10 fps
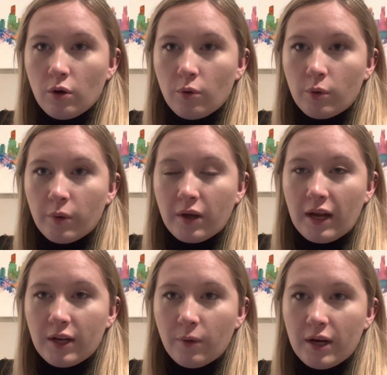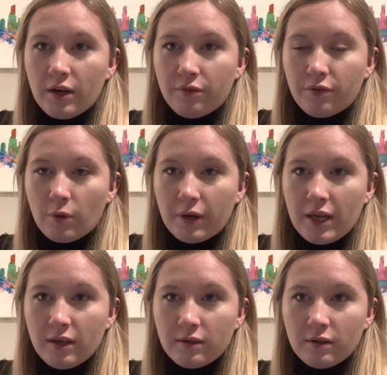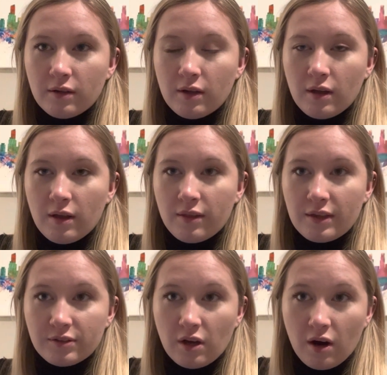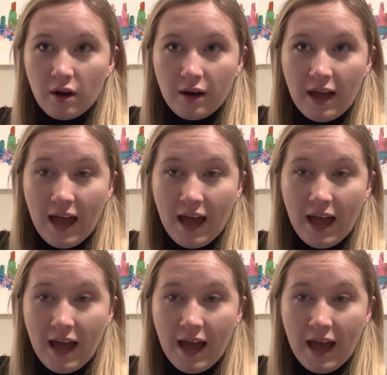When we're getting ready to phonate, these are